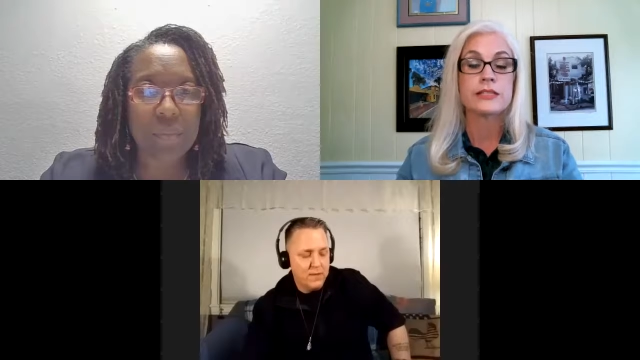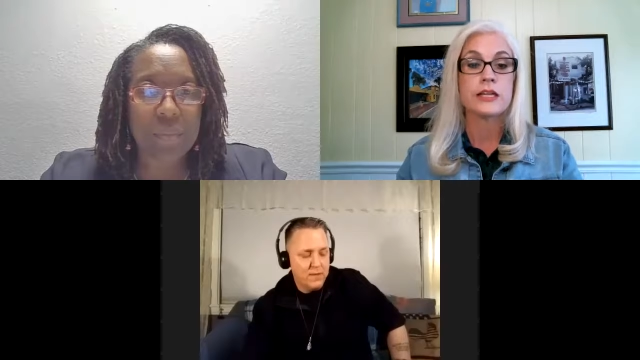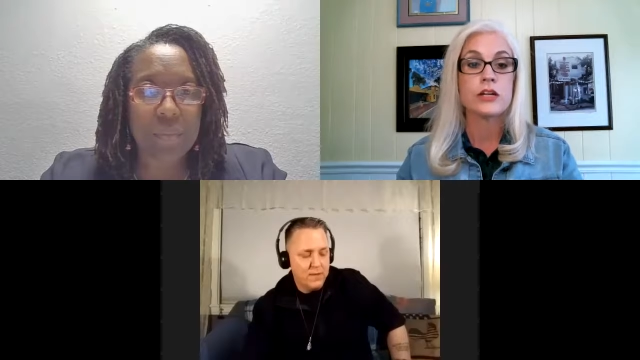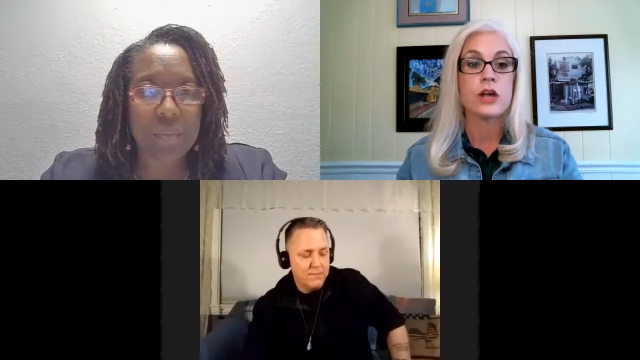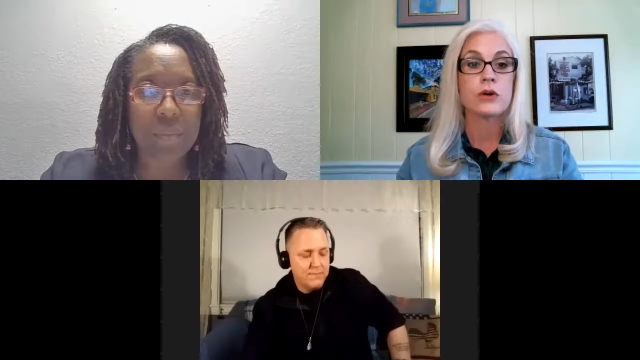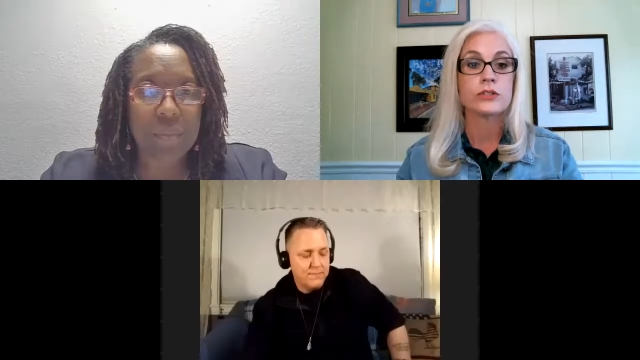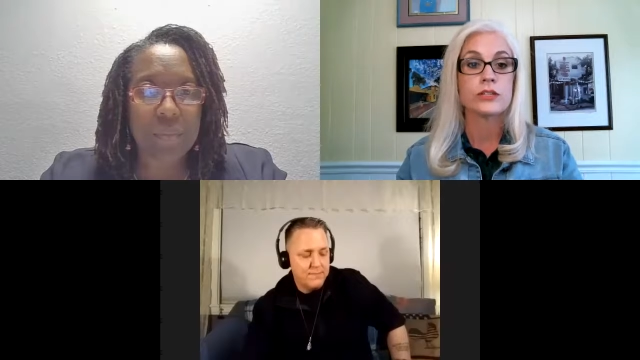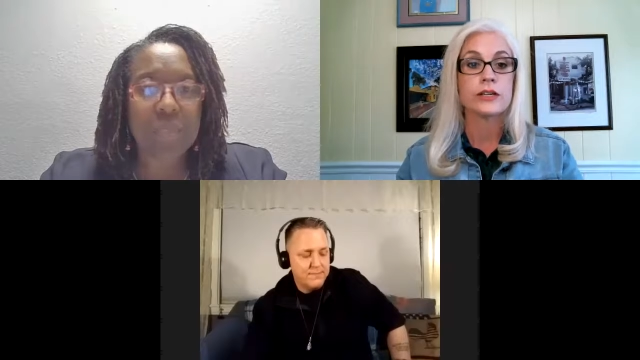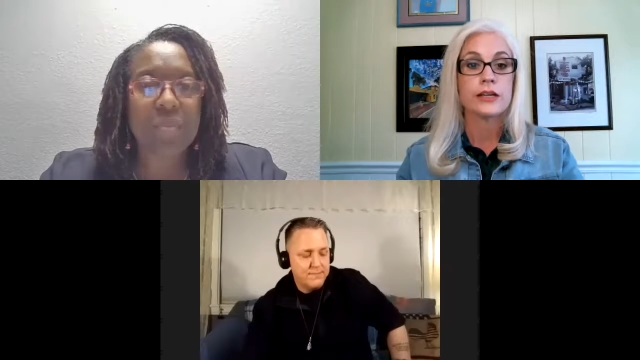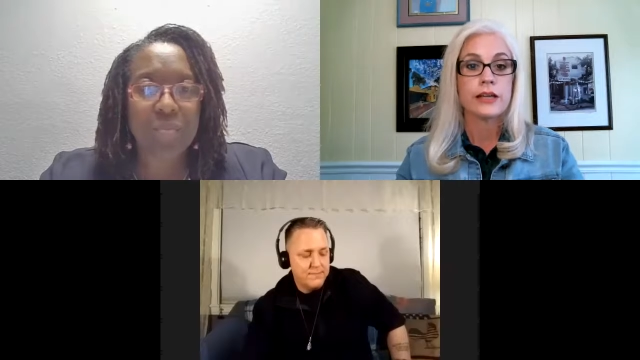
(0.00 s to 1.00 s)
Speaker 1: the note,
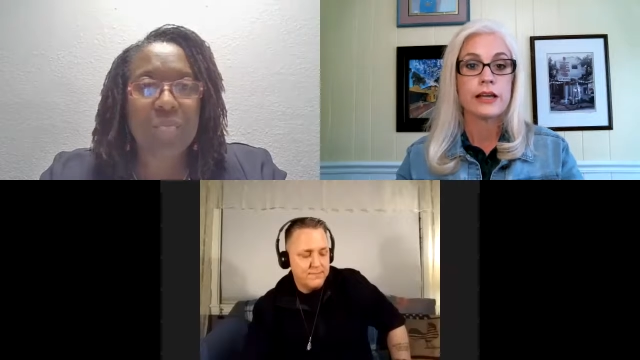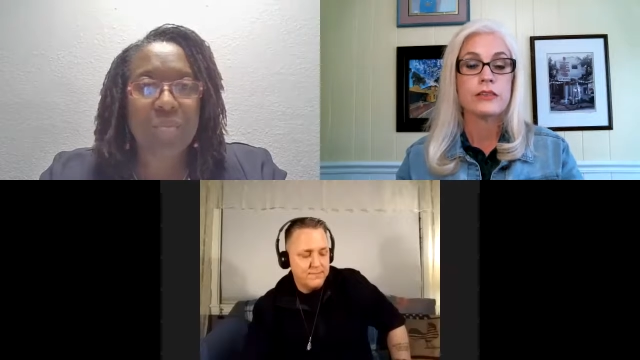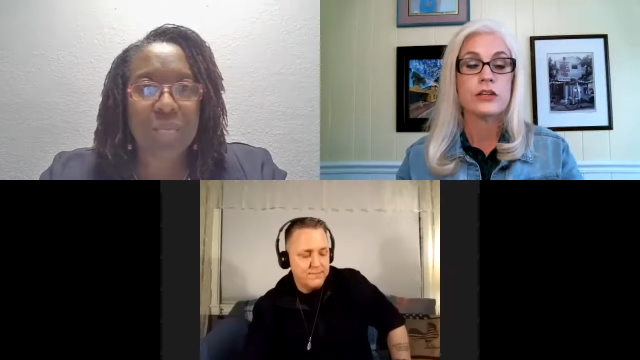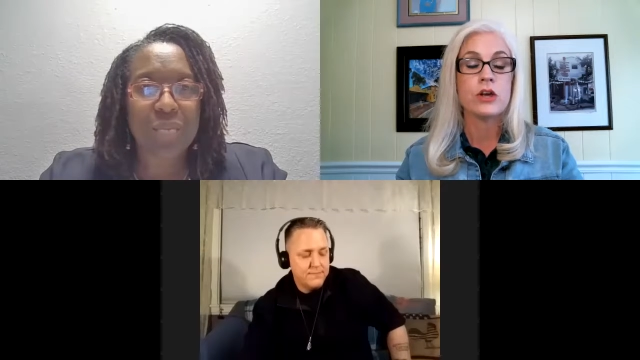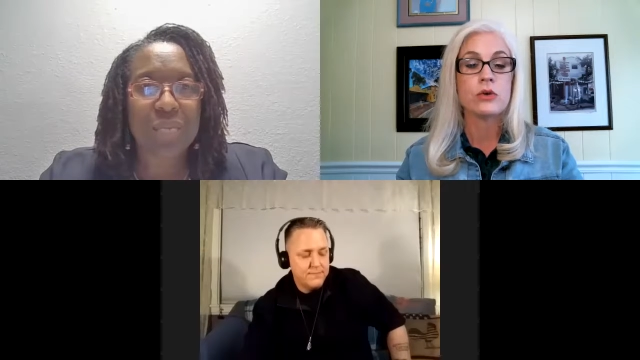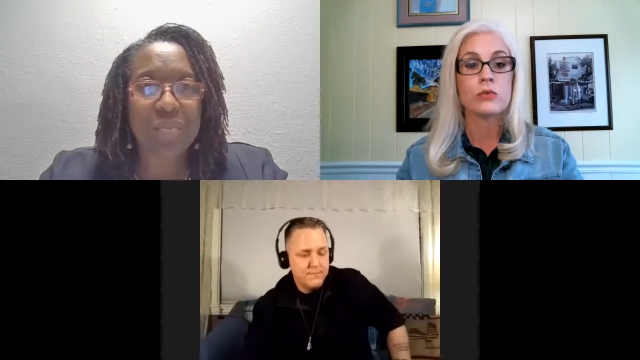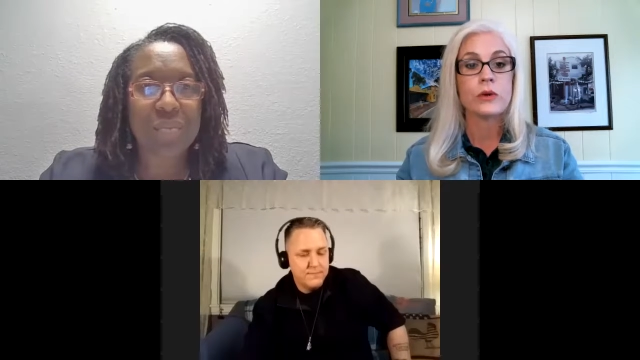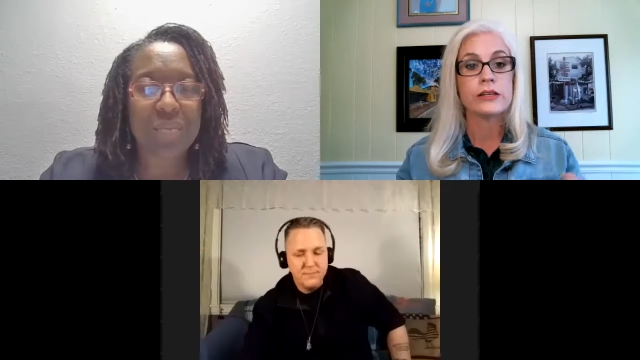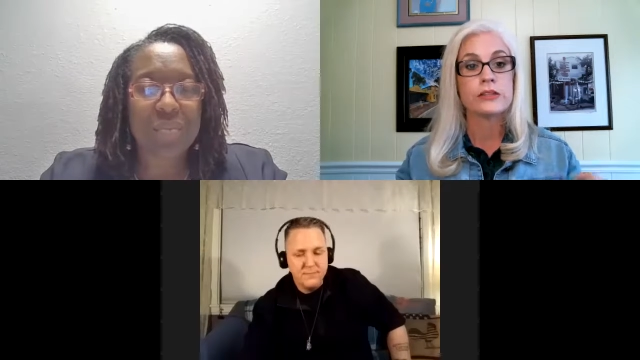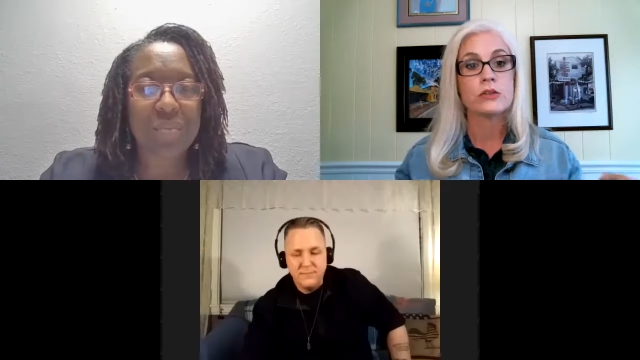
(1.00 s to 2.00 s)
and the note
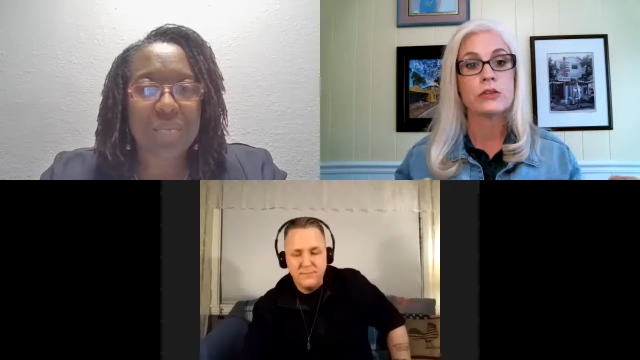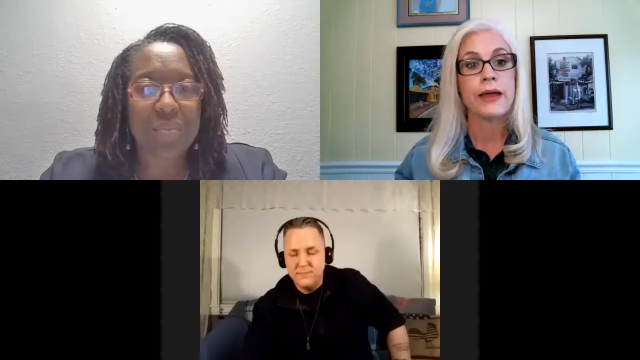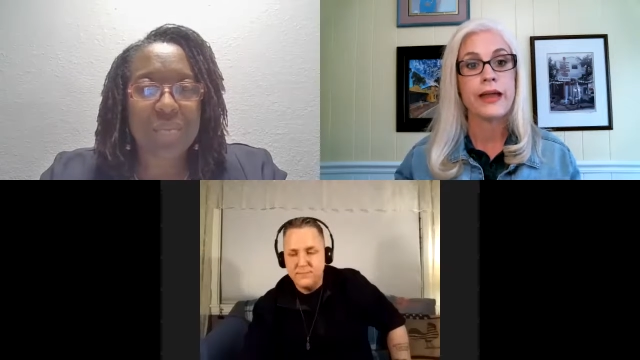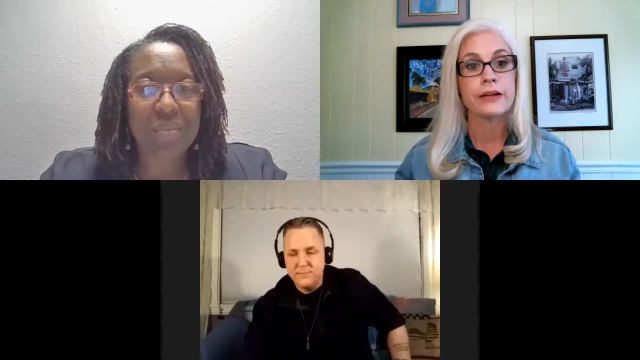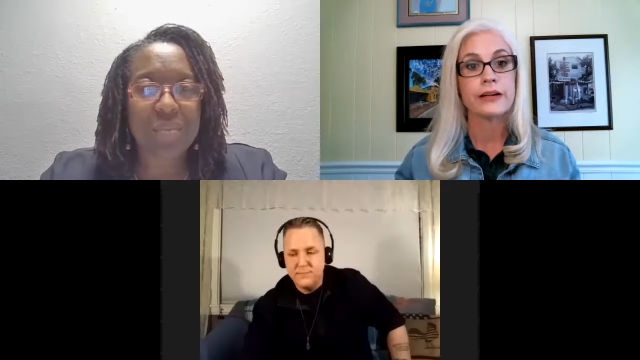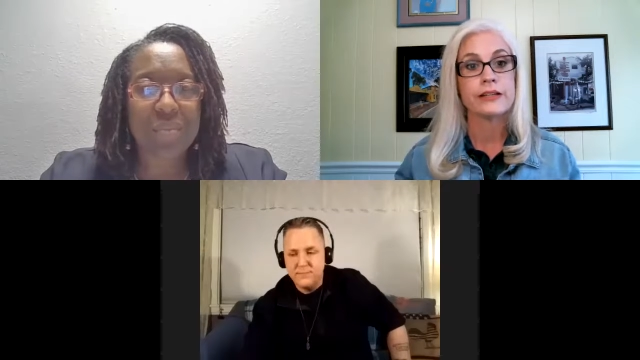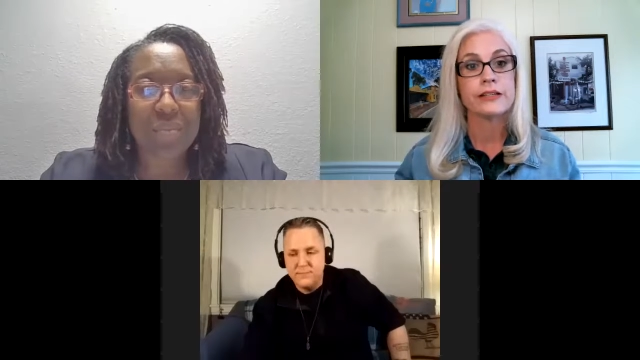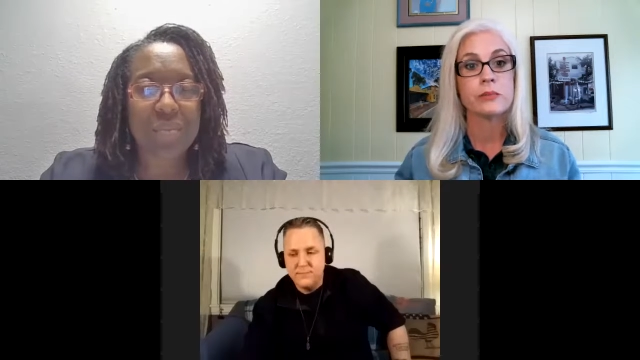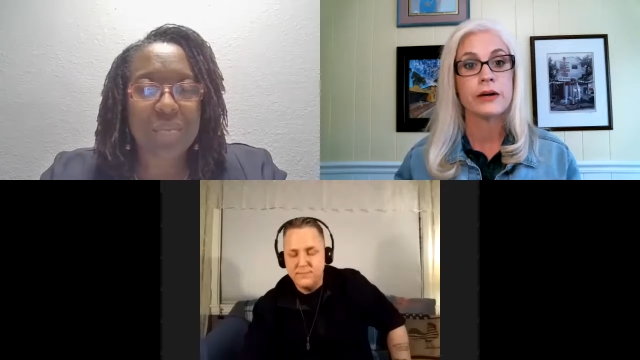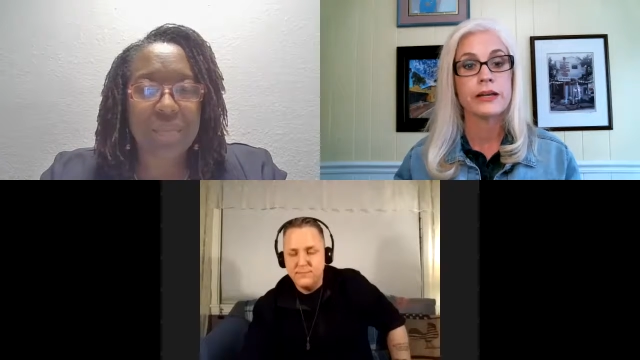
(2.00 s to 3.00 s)
went to the parent.
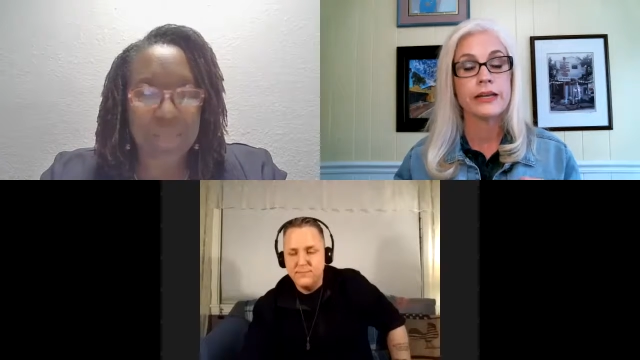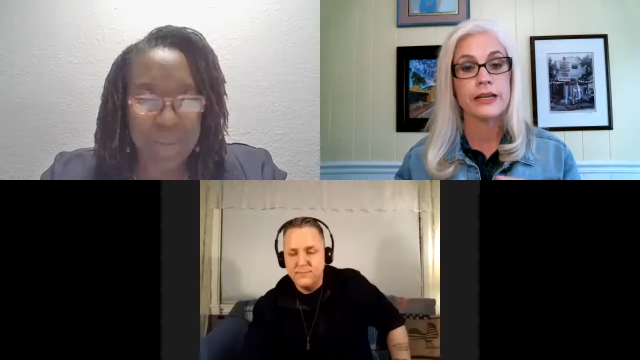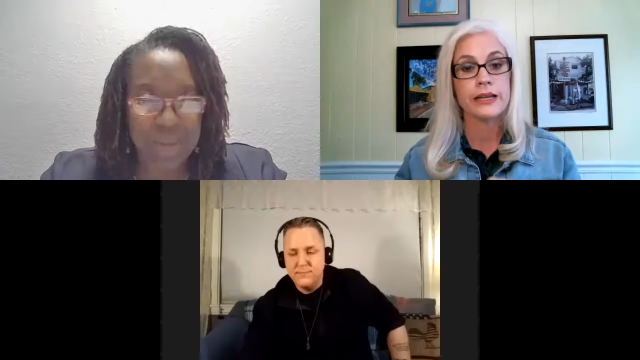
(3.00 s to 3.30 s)
But